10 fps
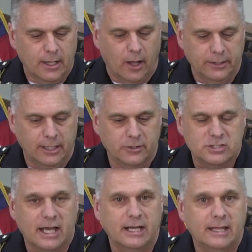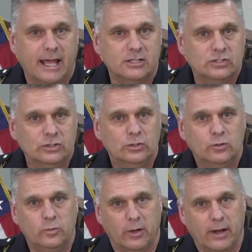On the other side of that
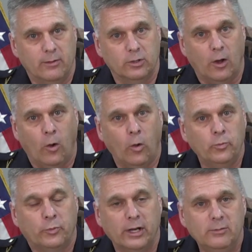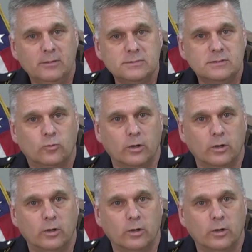too, we were able to hold premiums.